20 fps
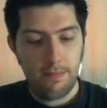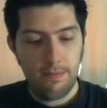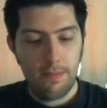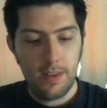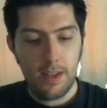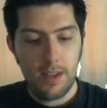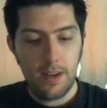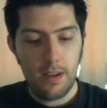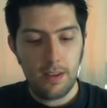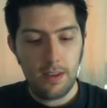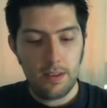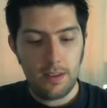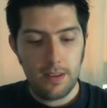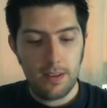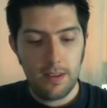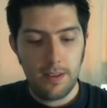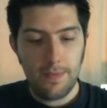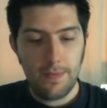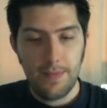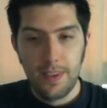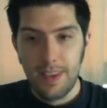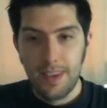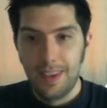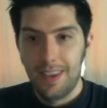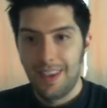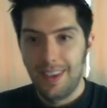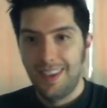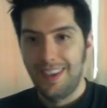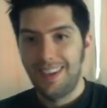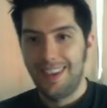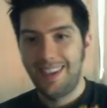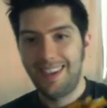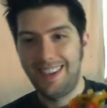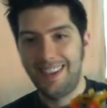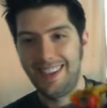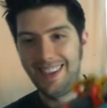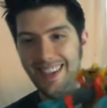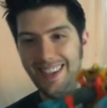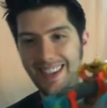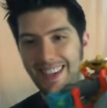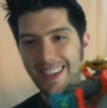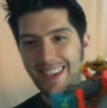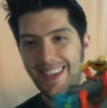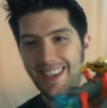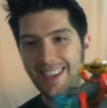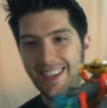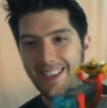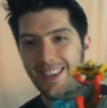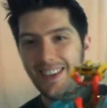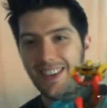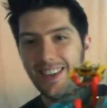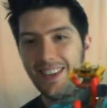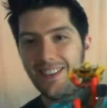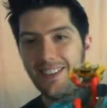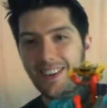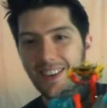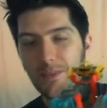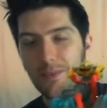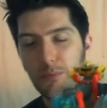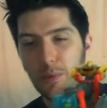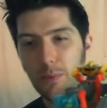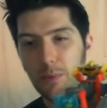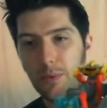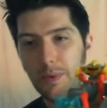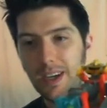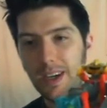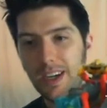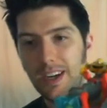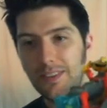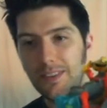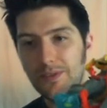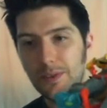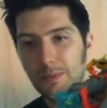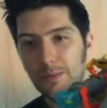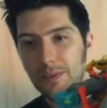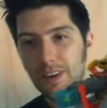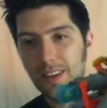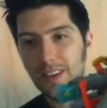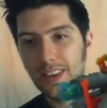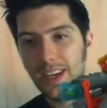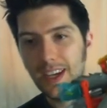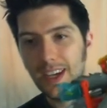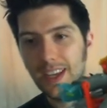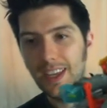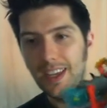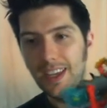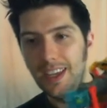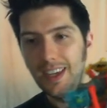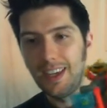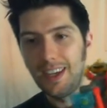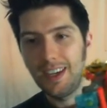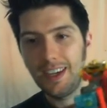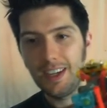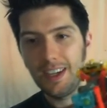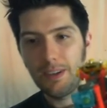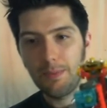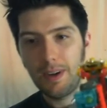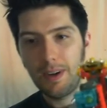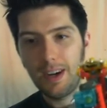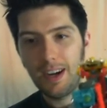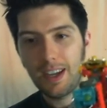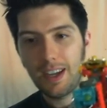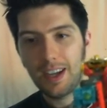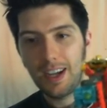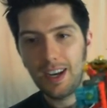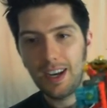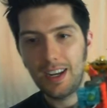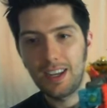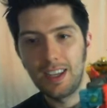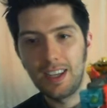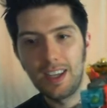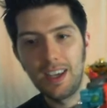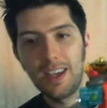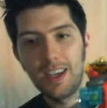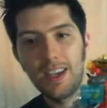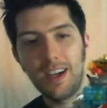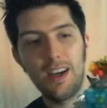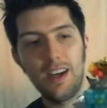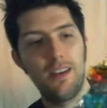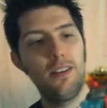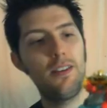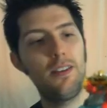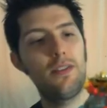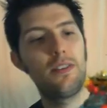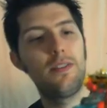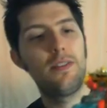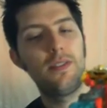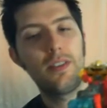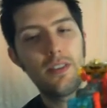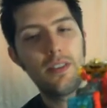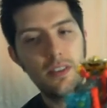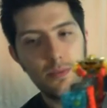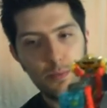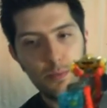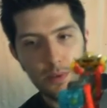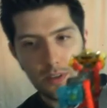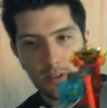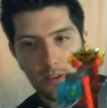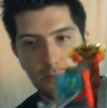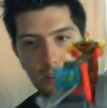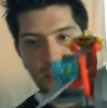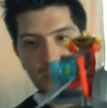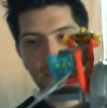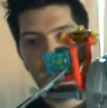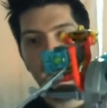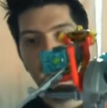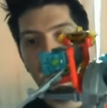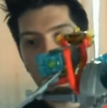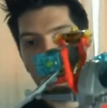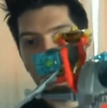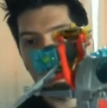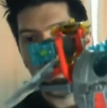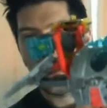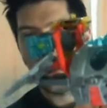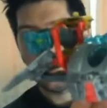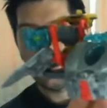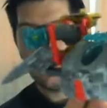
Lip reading: nearly lost it there. So you've got Bumblebee and Cliffjumper on there, each man in a cannon. I'm not sure if this is supposed to be a flying battle